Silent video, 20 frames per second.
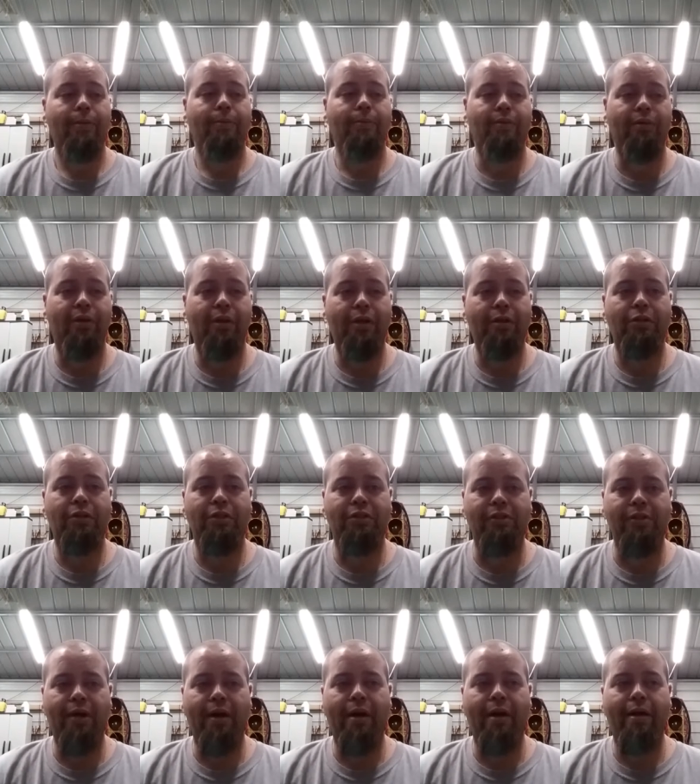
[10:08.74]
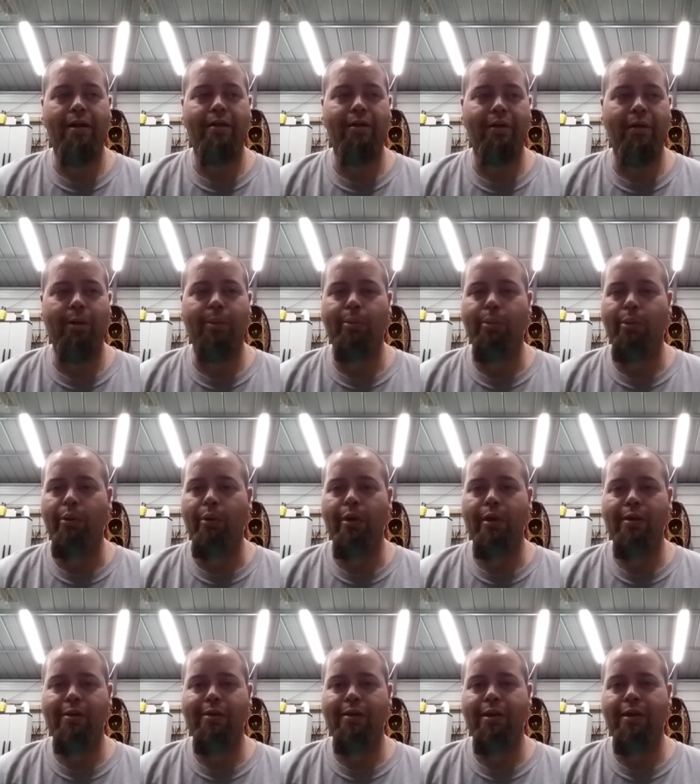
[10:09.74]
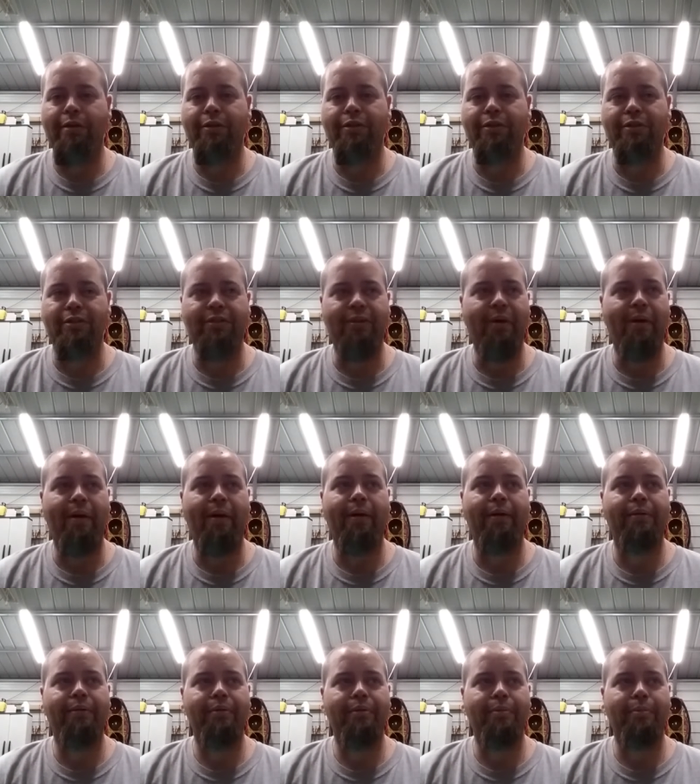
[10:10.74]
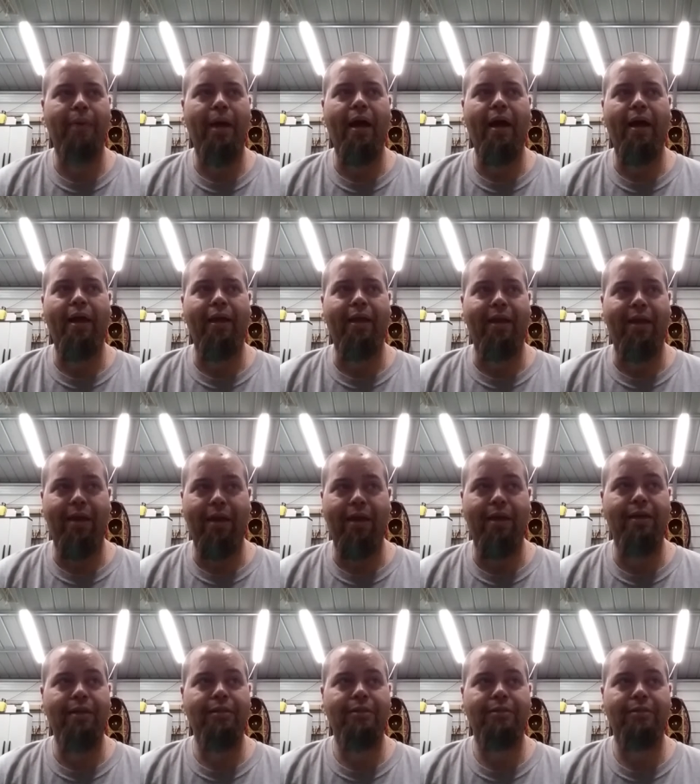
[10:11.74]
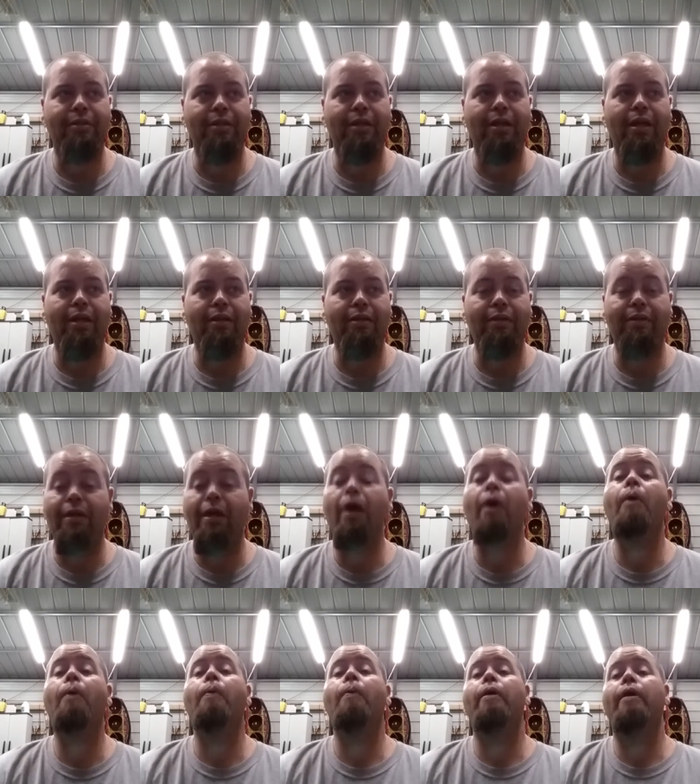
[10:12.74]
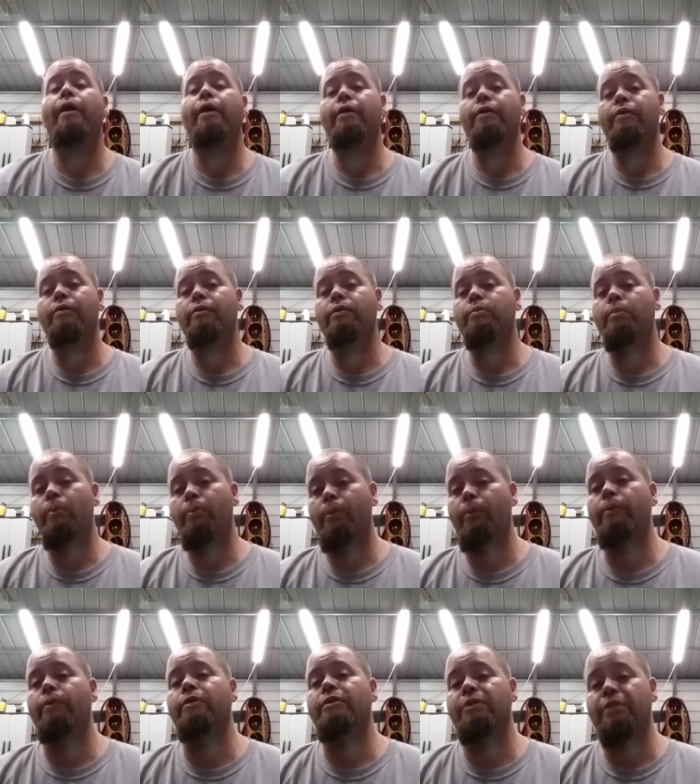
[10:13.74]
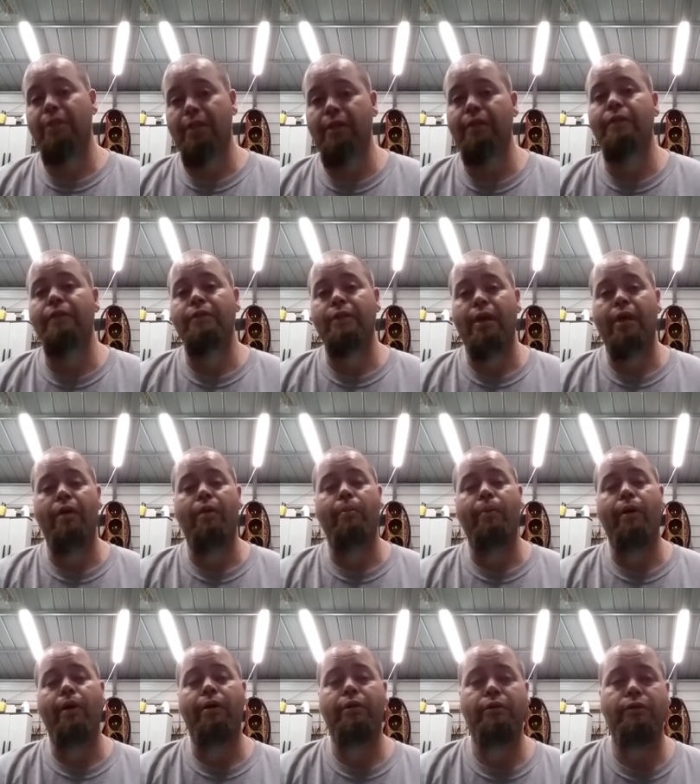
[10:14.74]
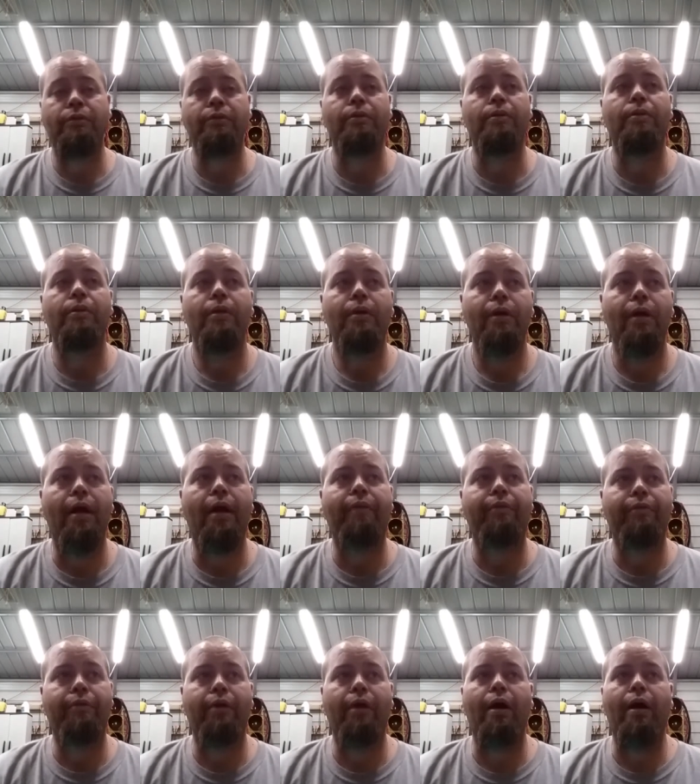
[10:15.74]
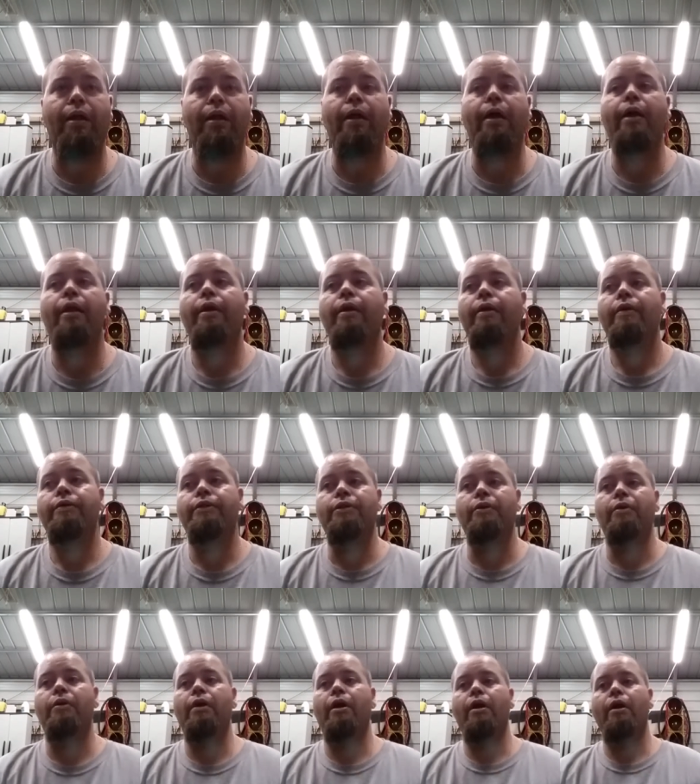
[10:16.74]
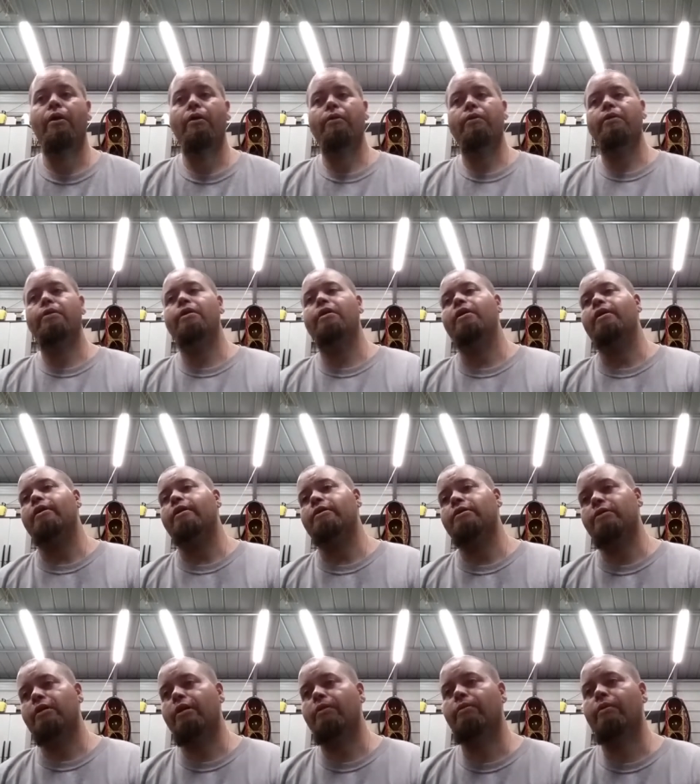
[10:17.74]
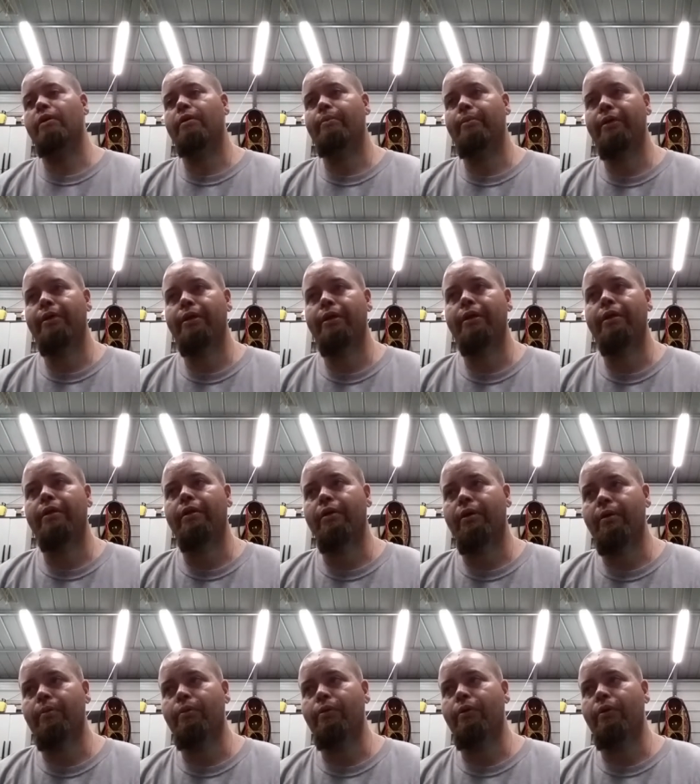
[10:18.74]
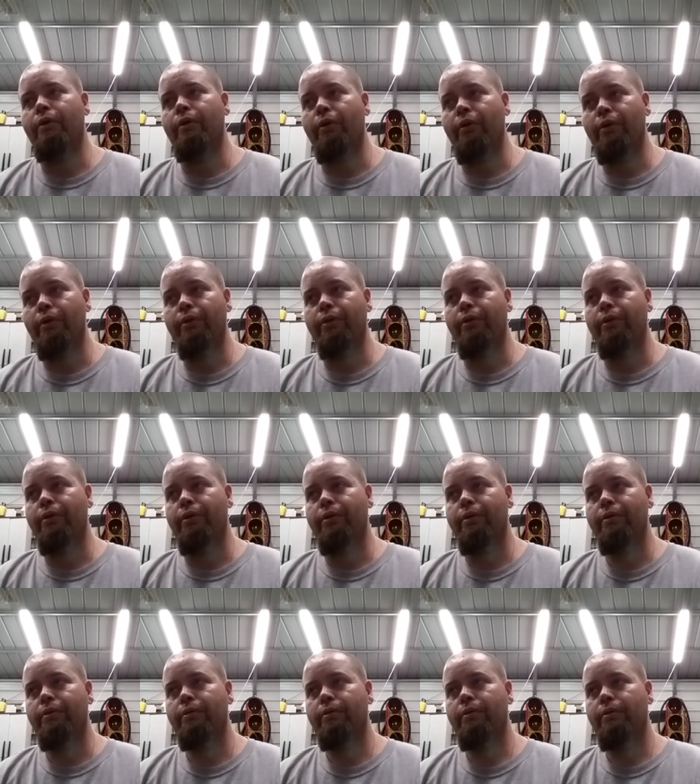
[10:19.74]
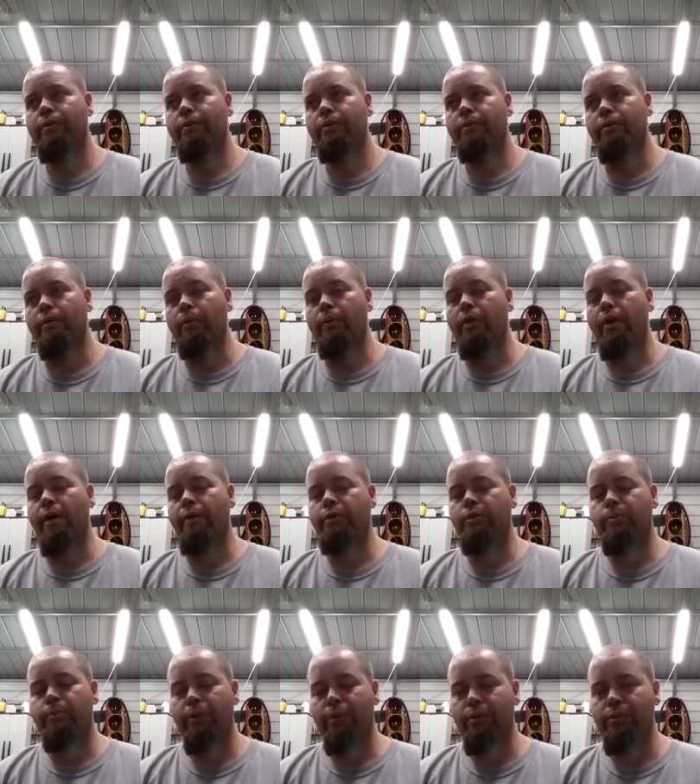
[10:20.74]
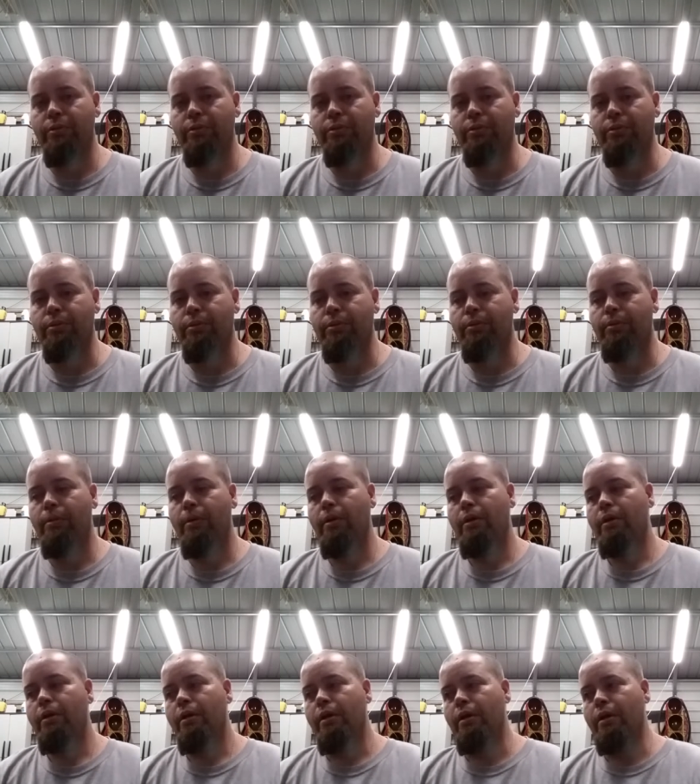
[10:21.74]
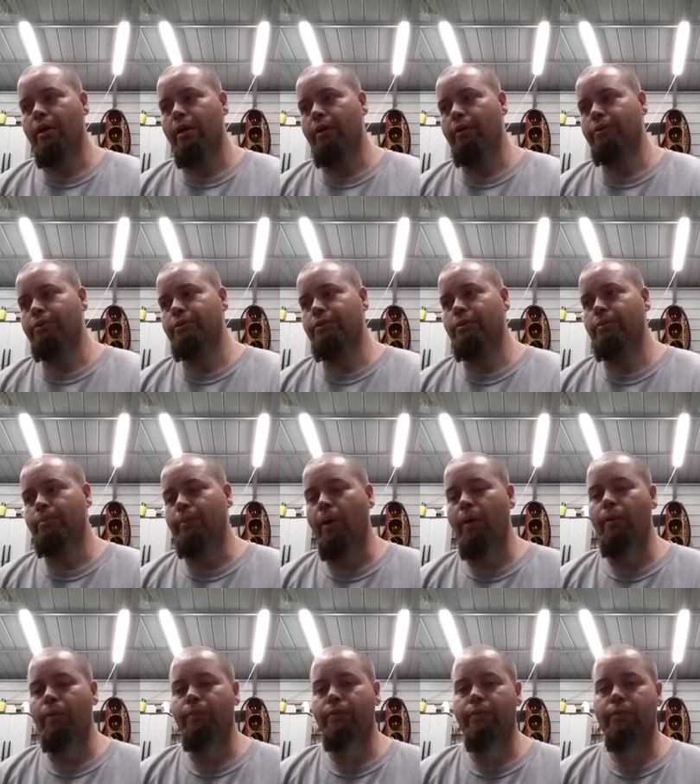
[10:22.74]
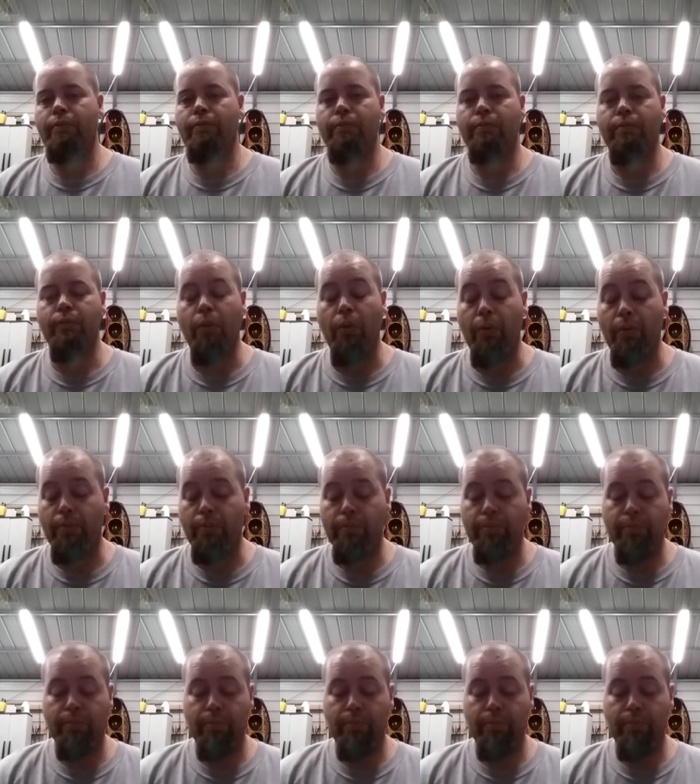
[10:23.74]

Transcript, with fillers: Did they just not upgrade? Did they just not buy a case? Did they? Did, oh, and I used my points to get this OtterBox too. I forgot that. So not only did it accelerate me getting an upgrade earlier than what I was supposed to, it also bought, or